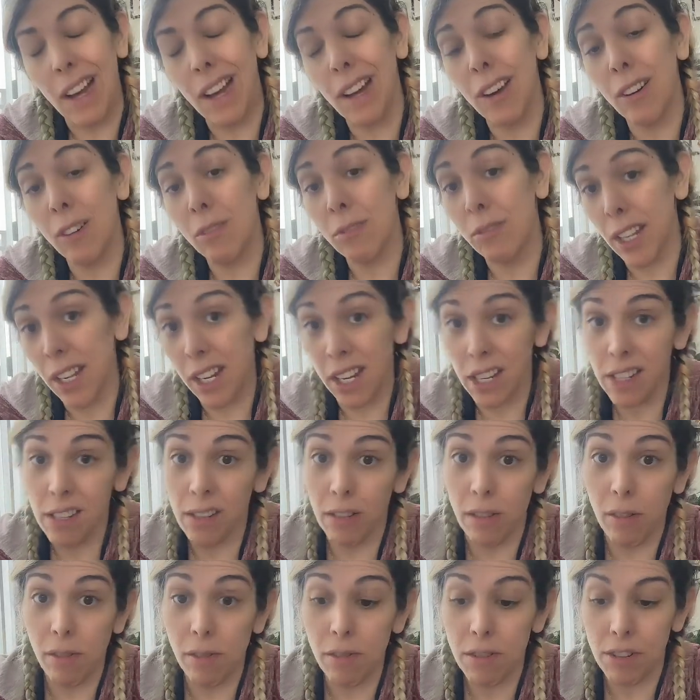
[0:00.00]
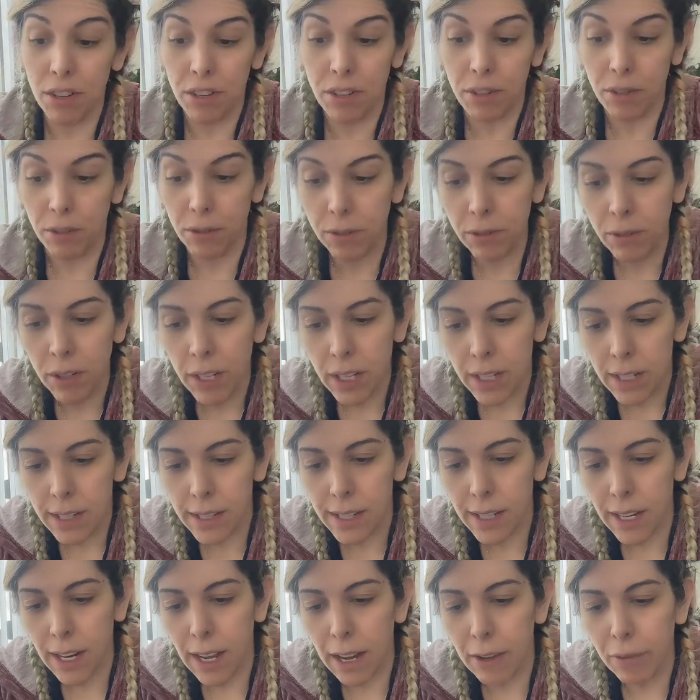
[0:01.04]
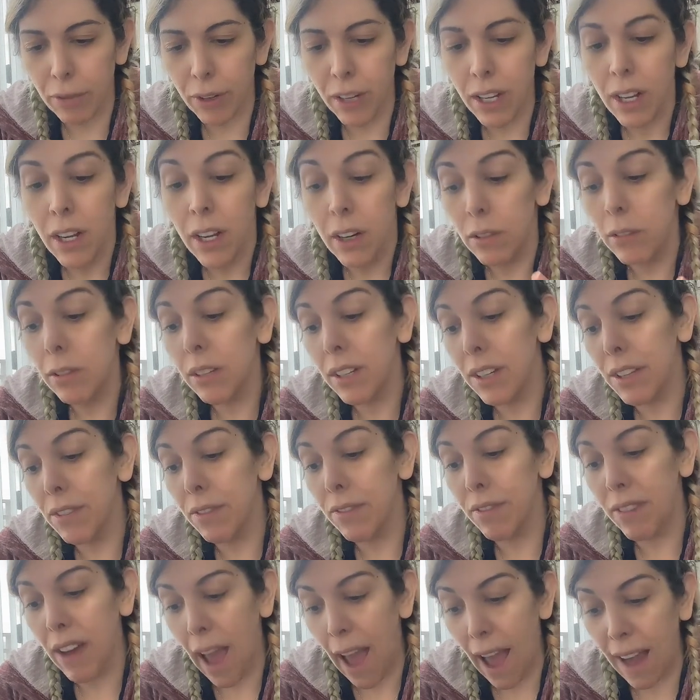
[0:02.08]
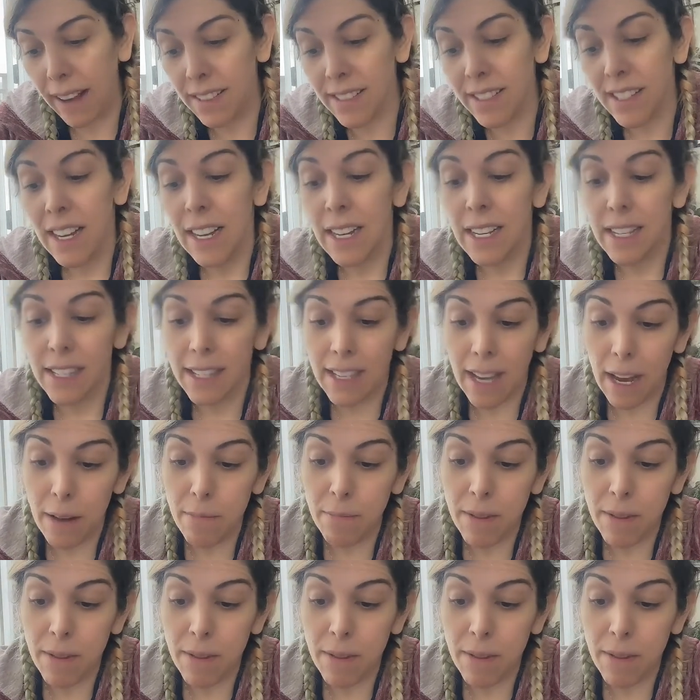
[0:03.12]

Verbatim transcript: Oh, it is logical, said Avery. Look at the facts.